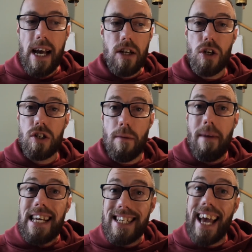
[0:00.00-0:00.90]
just to
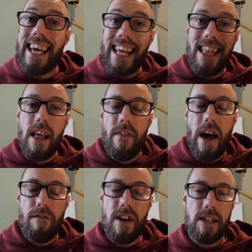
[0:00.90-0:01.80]
maintain
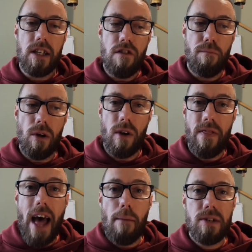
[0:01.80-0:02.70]
that fitness that you've built
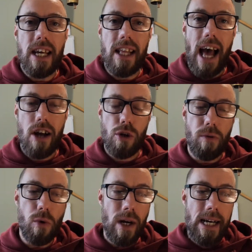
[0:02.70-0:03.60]
in that particular
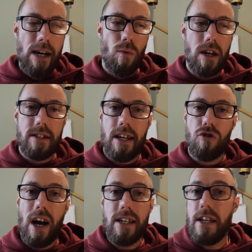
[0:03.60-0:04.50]
attribute, whilst then
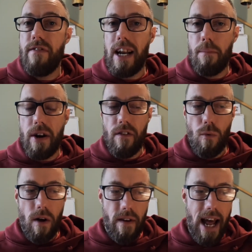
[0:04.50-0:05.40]
trying to develop another one.